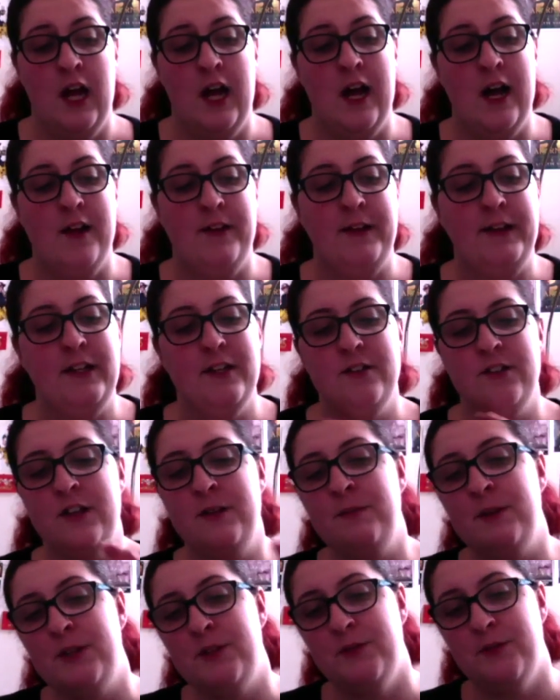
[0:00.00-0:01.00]
Thank you
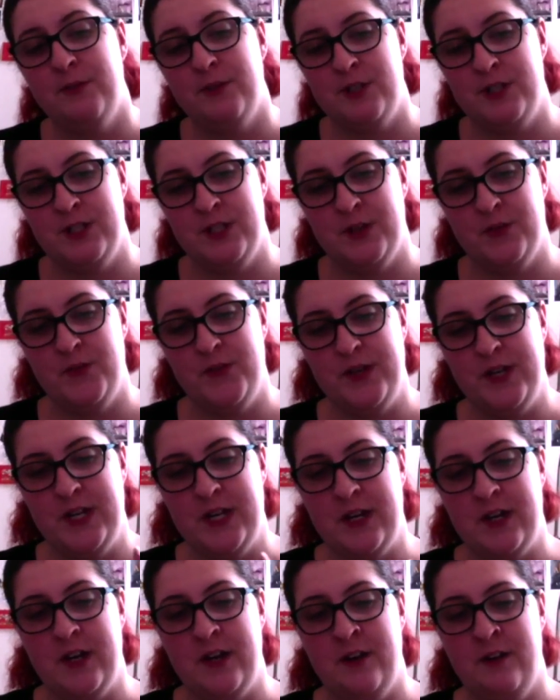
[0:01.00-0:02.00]
so much for watching this
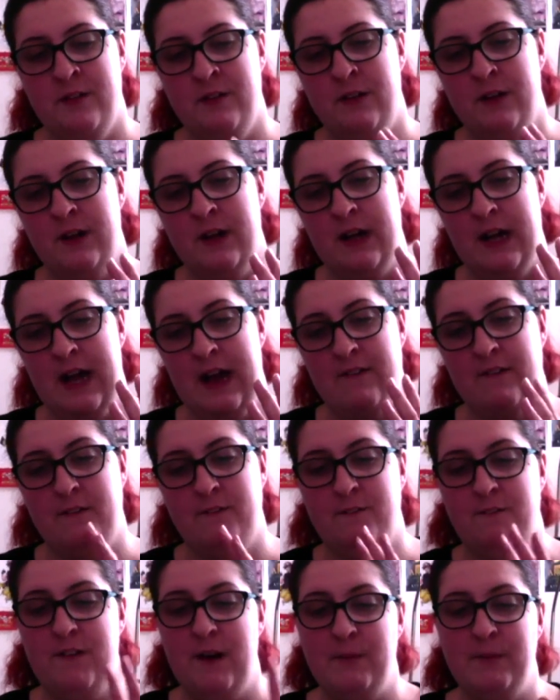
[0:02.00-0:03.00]
video. Have a
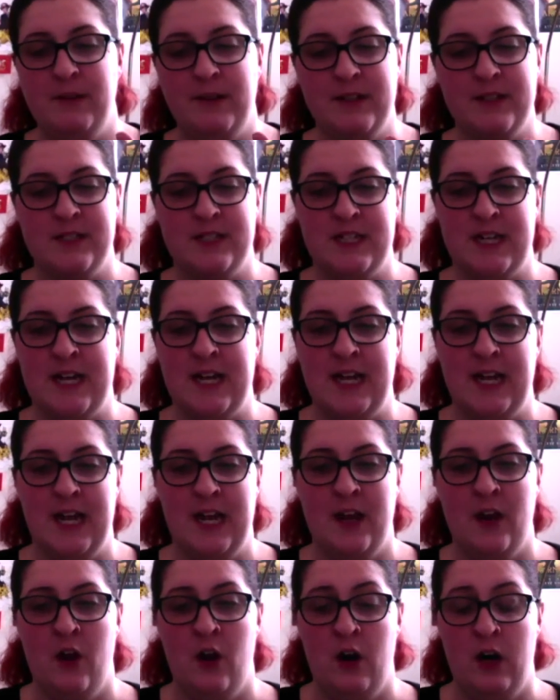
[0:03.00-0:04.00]
fabulous day,
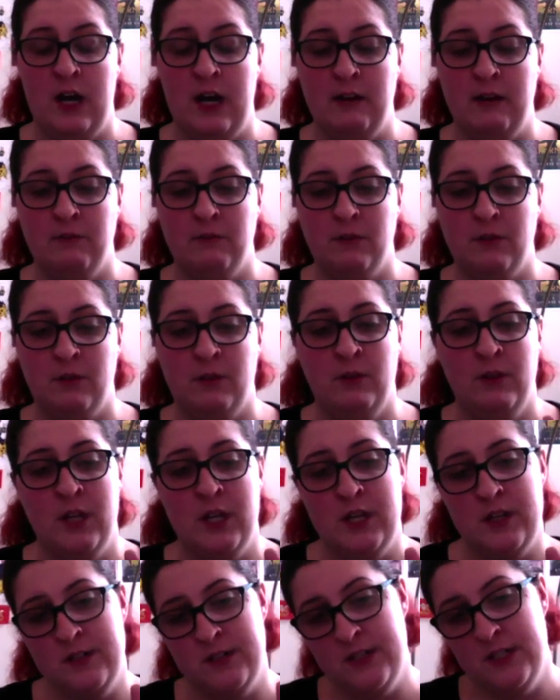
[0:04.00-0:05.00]
and I will
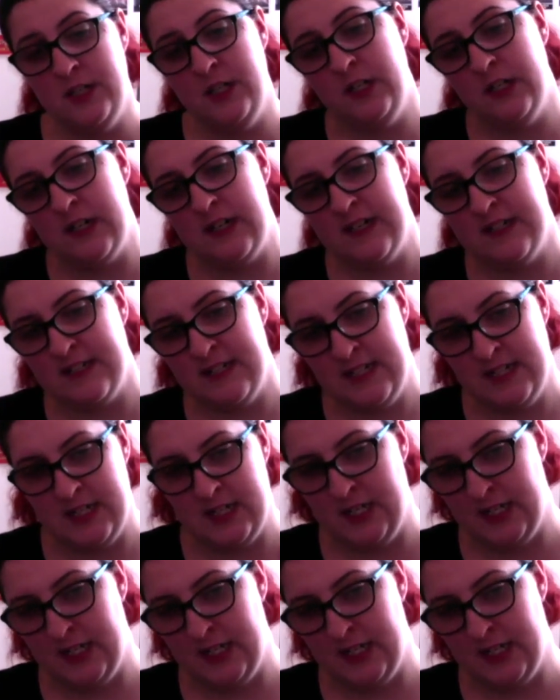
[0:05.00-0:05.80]
see you guys in the